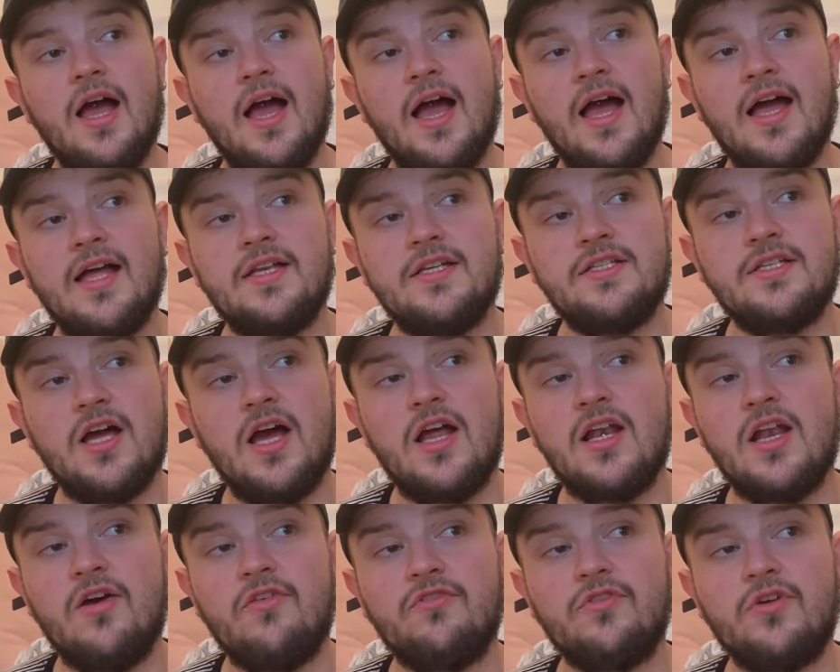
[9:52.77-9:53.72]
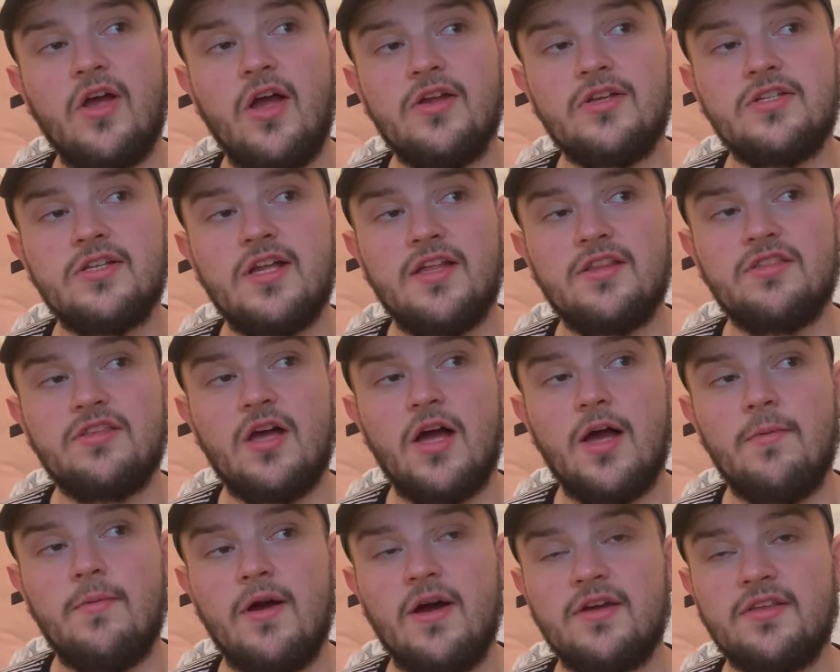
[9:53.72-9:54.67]
And I love going to, like,
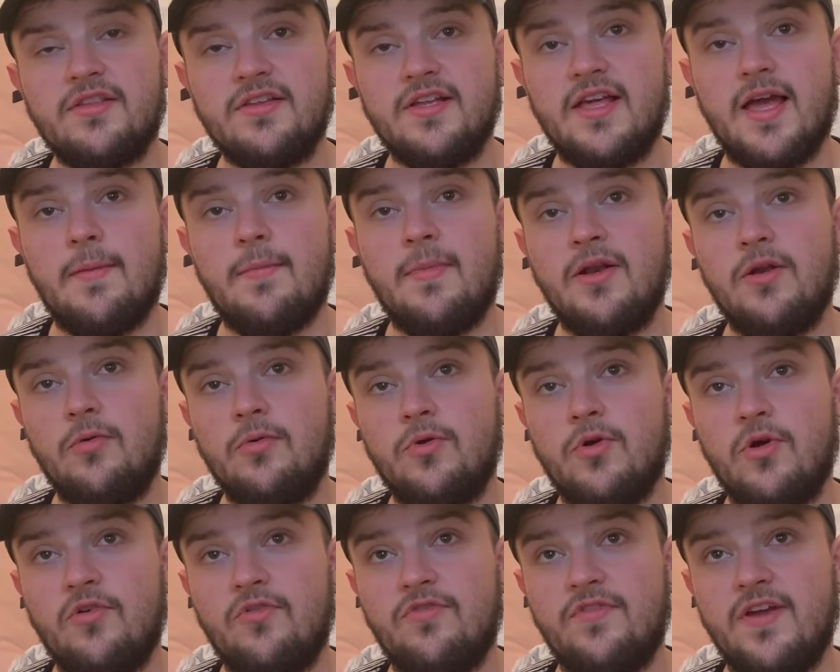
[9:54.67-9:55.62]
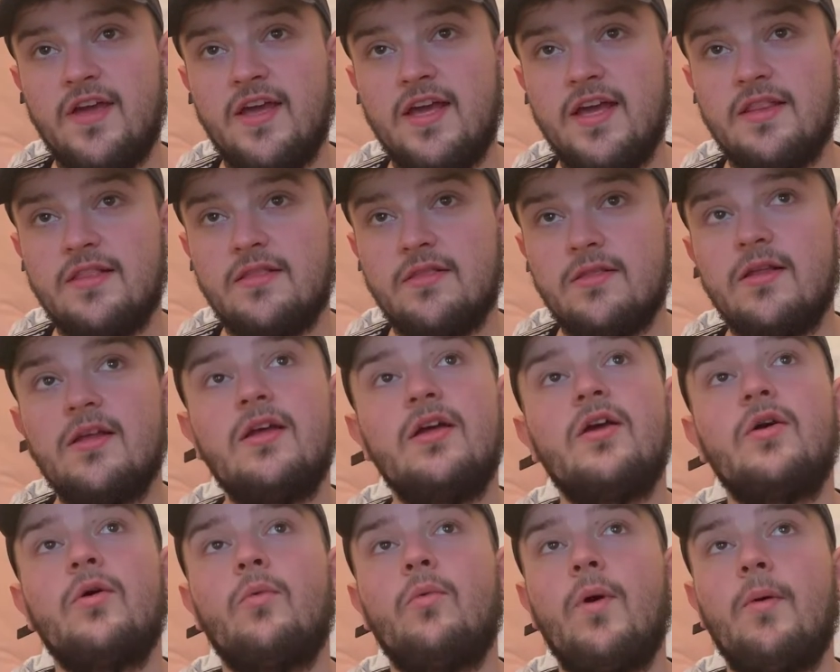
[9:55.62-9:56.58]
Starbucks and getting my little coffee and
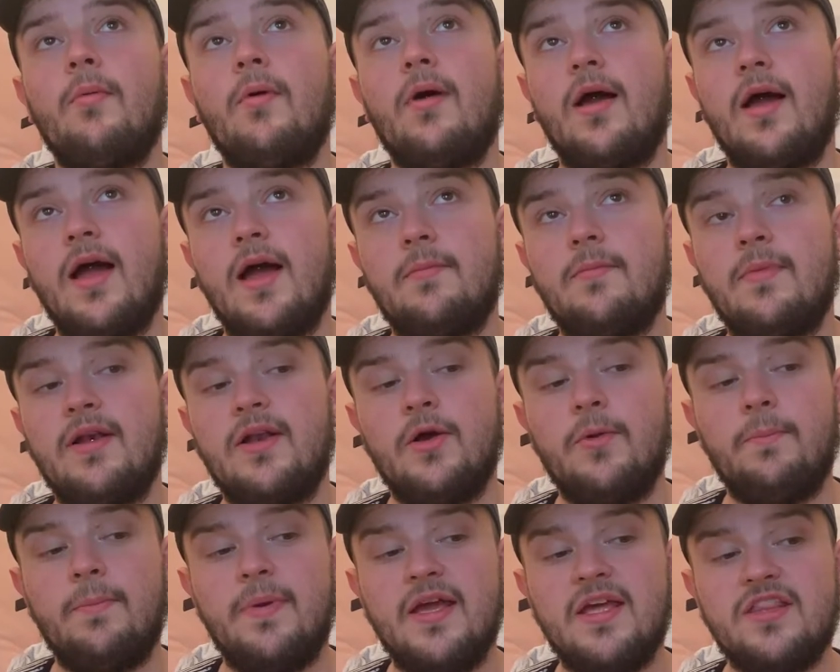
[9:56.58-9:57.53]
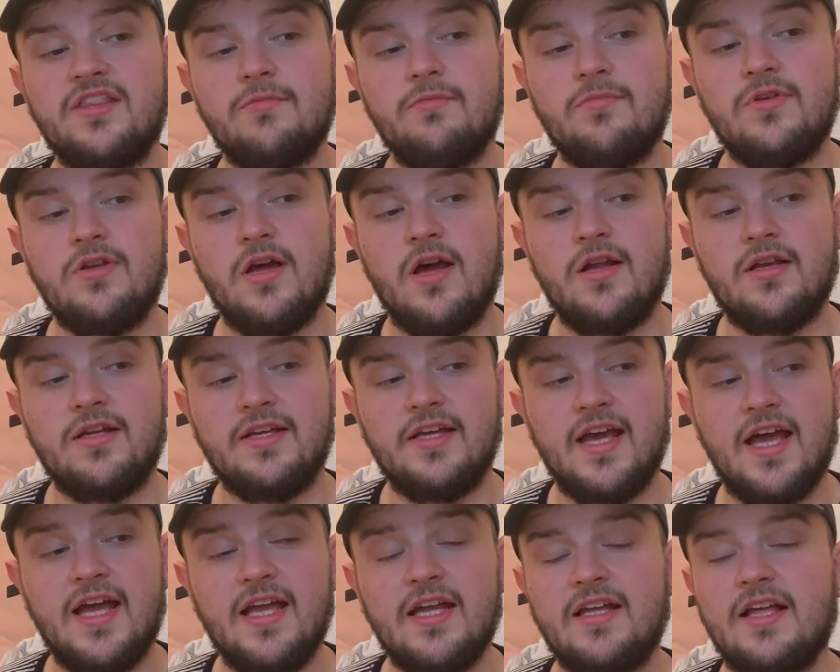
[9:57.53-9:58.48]
and my little piece of banana
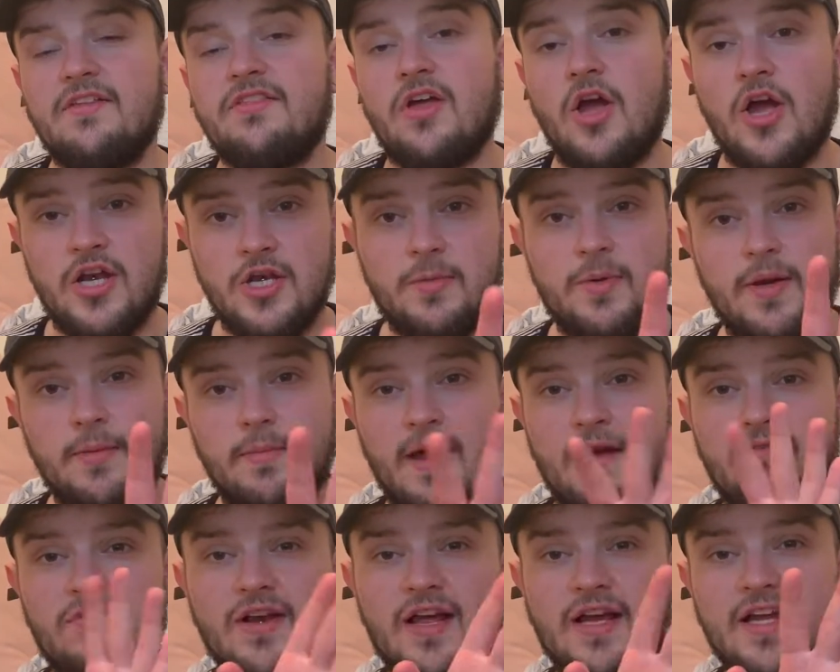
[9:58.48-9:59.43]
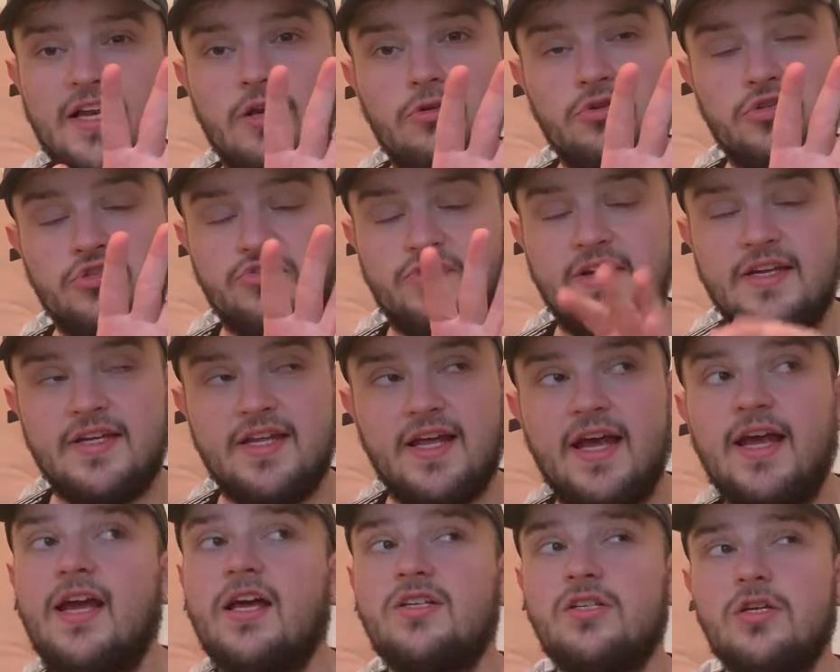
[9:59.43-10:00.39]
cake. That's only when I'm having like a little treat
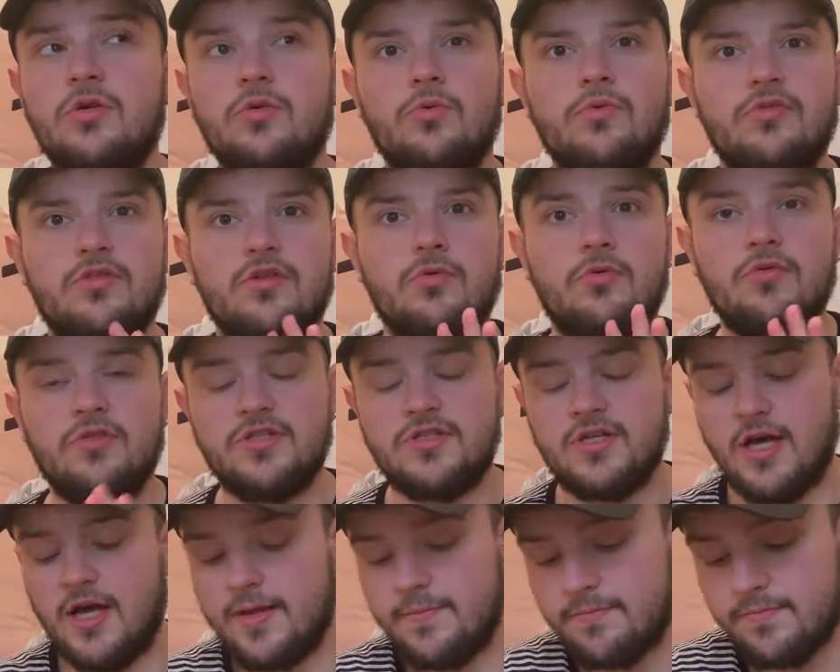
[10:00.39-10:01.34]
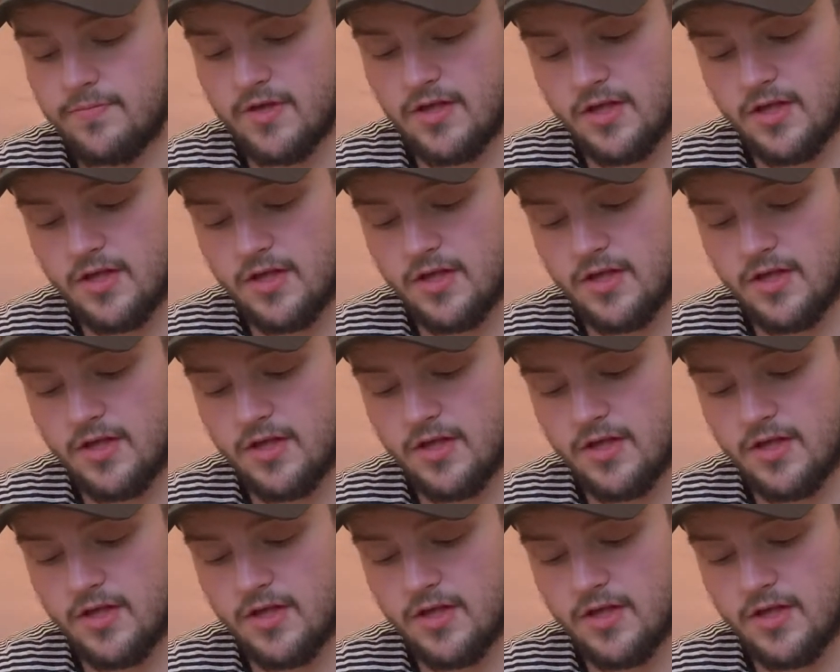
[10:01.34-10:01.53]
day. I don't always do it all the time.